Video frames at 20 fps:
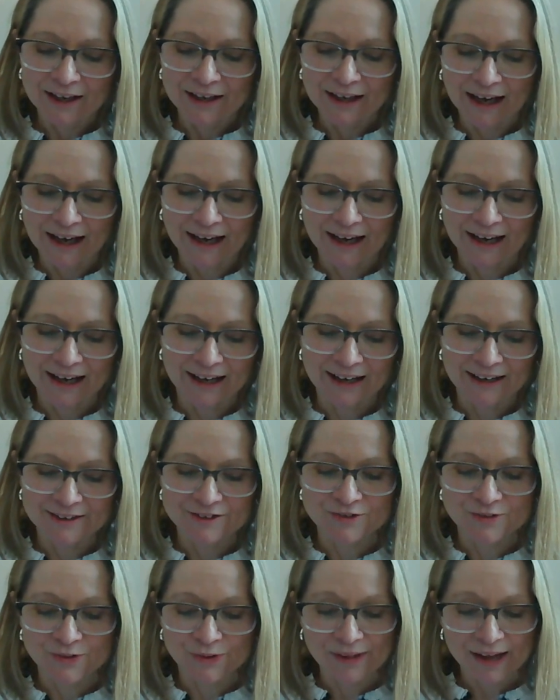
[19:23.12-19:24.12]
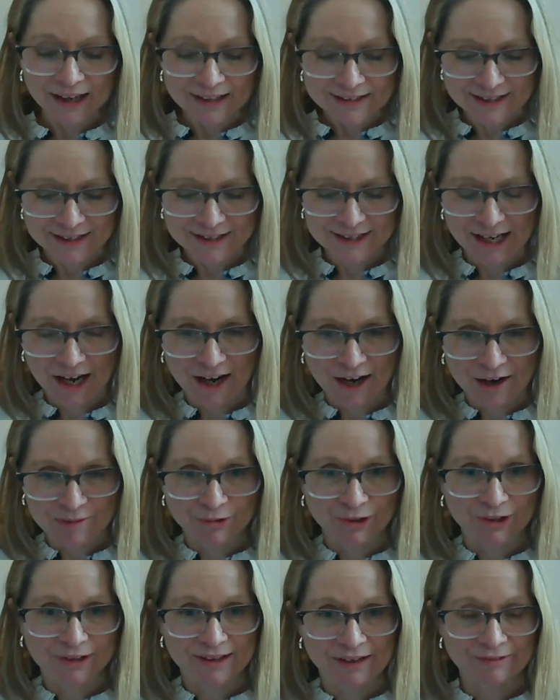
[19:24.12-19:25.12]
And so that's a time
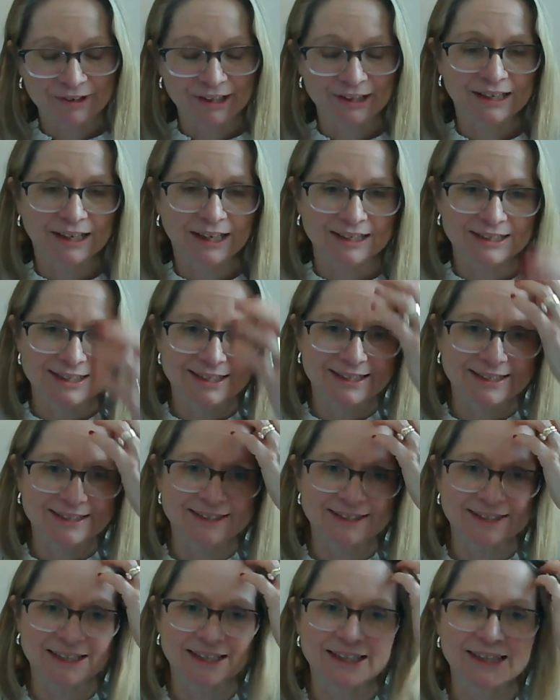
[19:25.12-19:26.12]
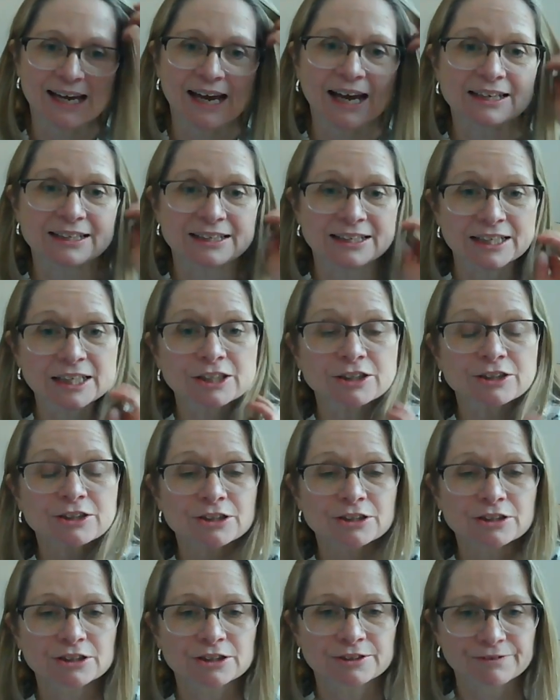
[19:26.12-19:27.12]
where they really get to see that
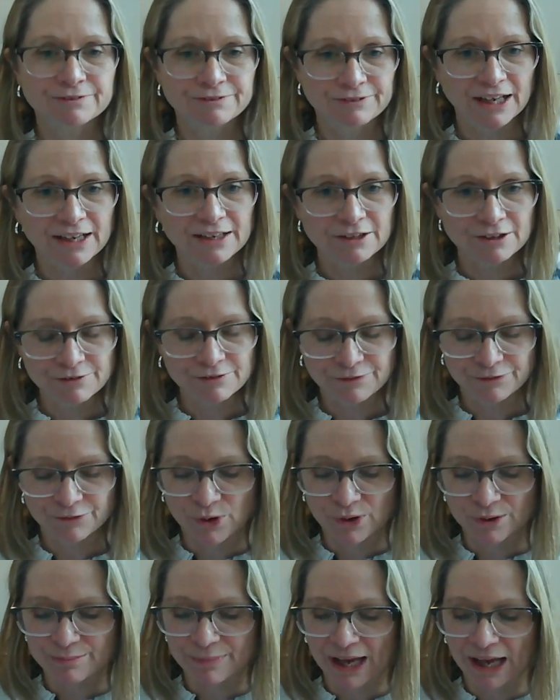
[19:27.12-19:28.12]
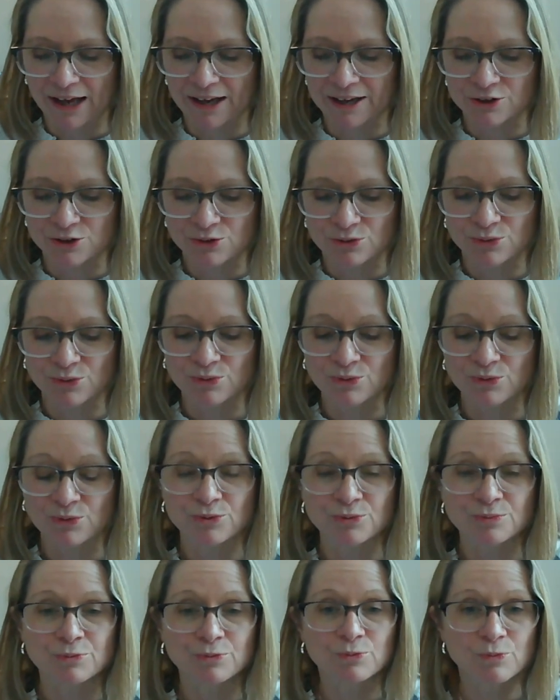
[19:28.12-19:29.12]
near final format
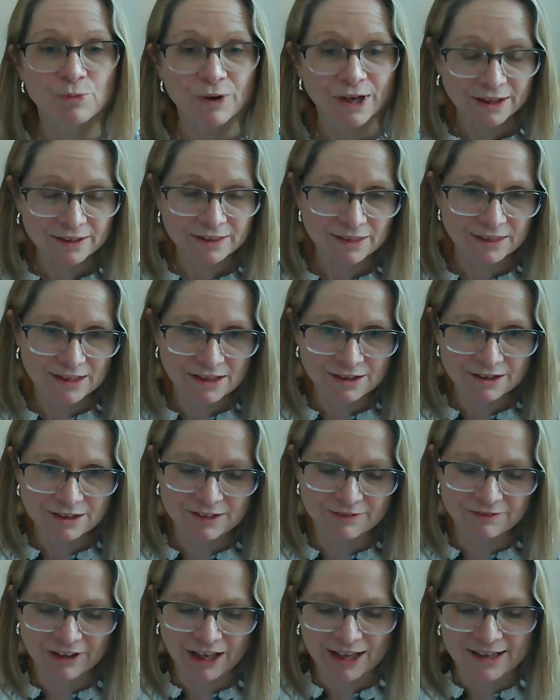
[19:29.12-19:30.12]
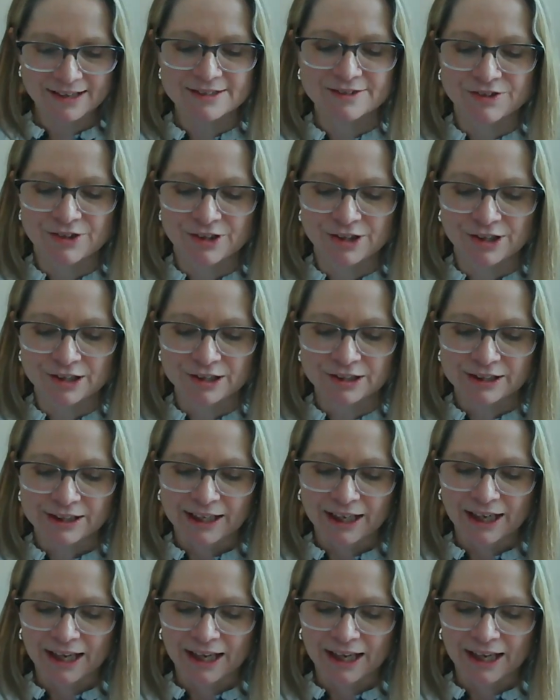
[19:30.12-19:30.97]
with their advisor.